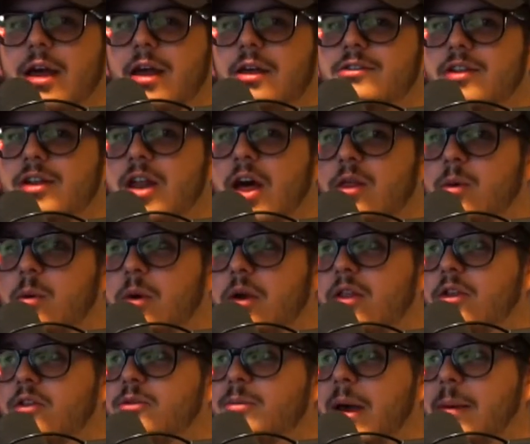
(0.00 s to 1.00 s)
is another one
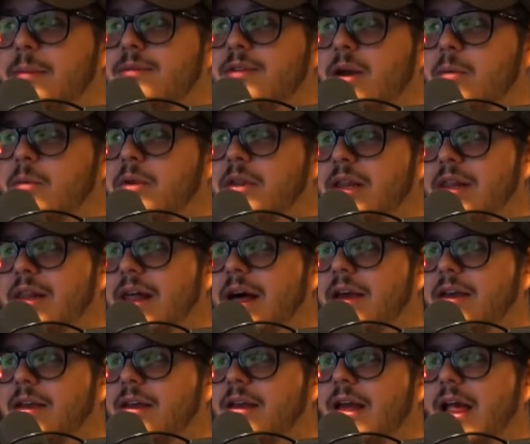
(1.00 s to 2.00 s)
of those maps that I really
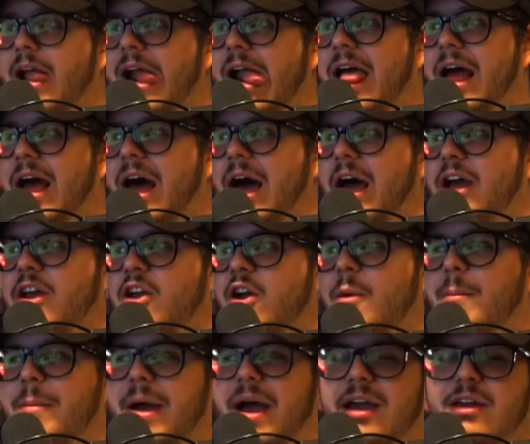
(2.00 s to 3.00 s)
like. I
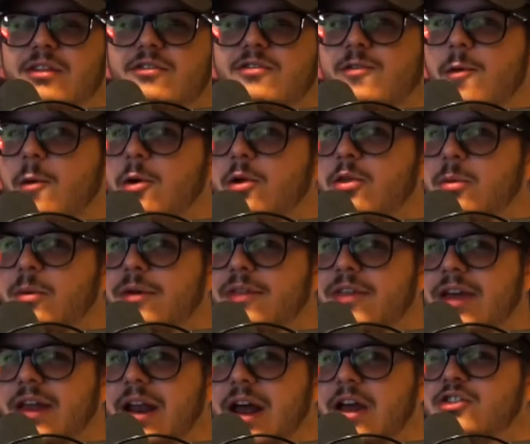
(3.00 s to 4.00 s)
go back and forth with
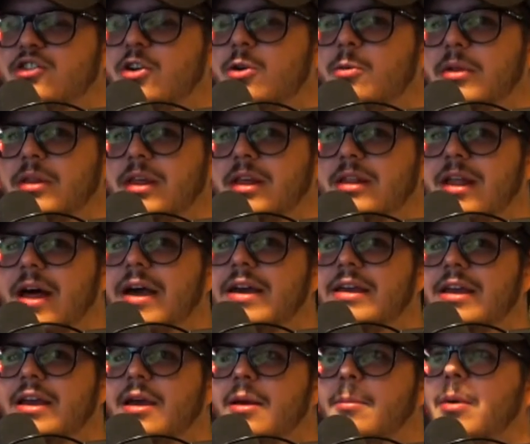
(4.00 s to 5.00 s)
it. I do really
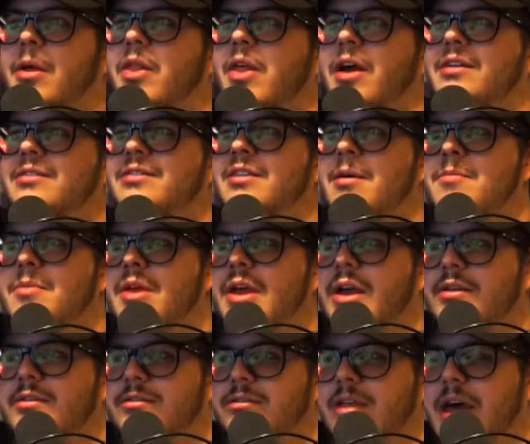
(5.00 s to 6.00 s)
like it, but like some
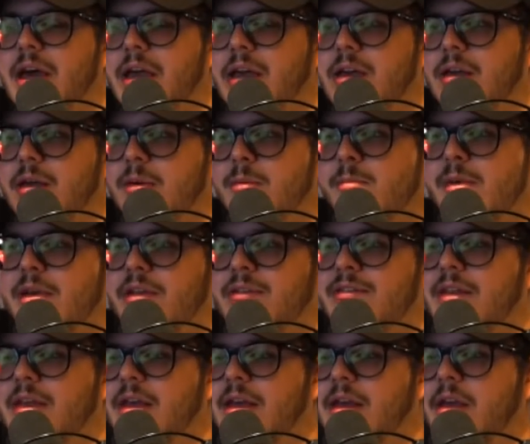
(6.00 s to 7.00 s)
things like
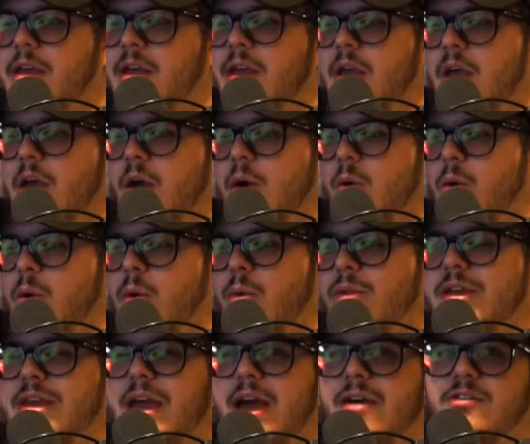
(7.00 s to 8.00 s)
missing or
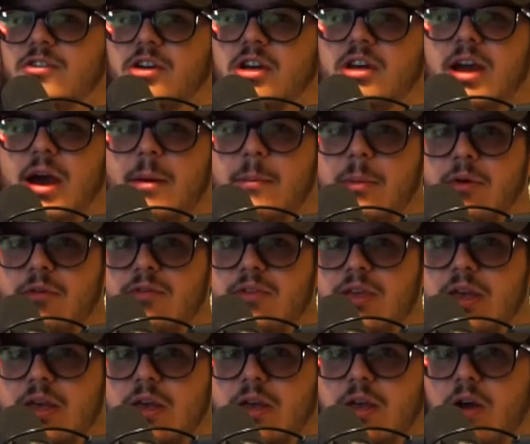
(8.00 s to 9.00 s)
only having a couple of the